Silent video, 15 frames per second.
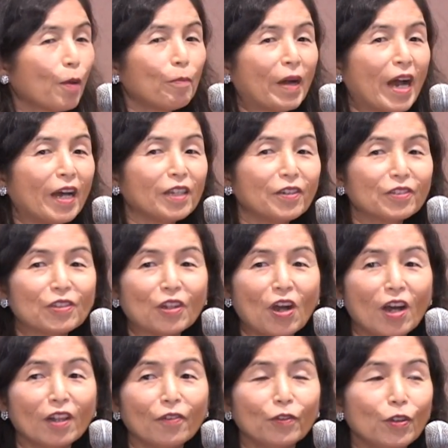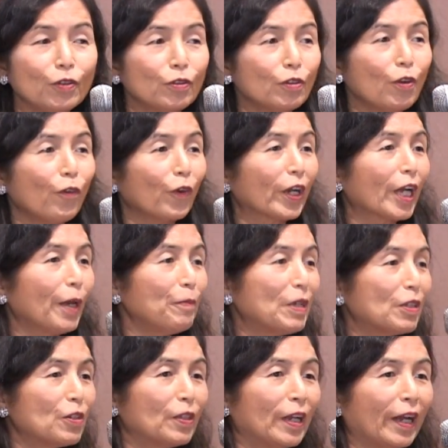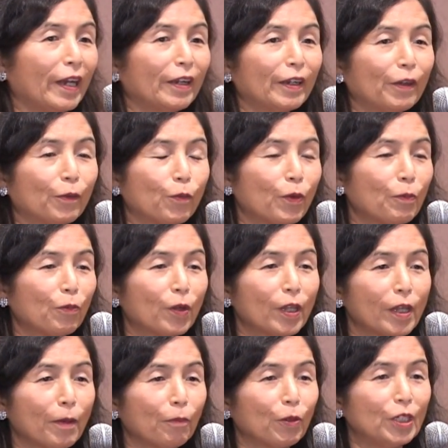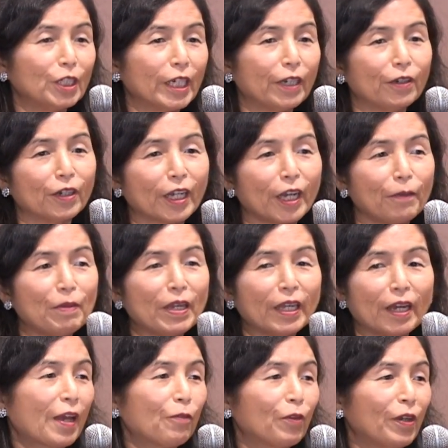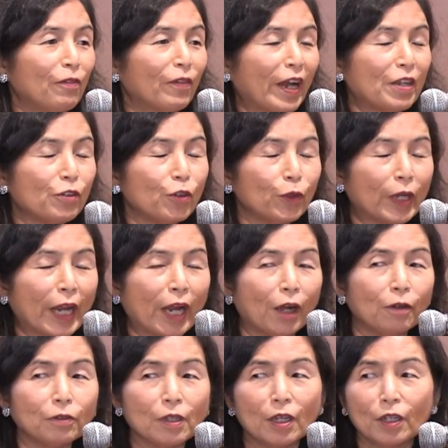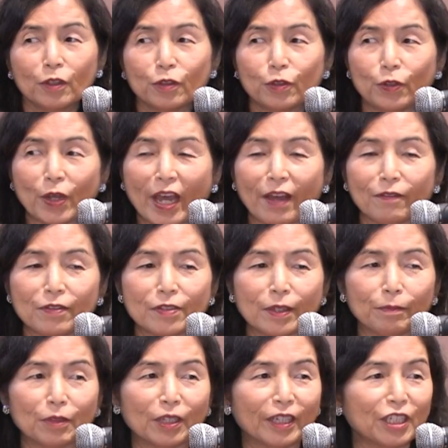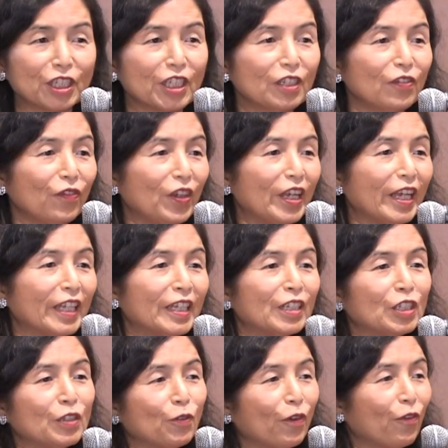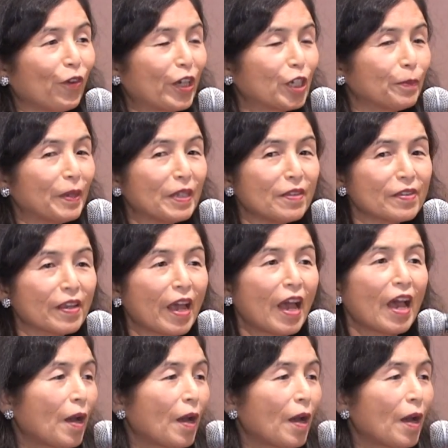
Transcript: Mahalo to all of you, too, for coming tonight. We really appreciate your coming. We invite you now to have some delicious vegan refreshments.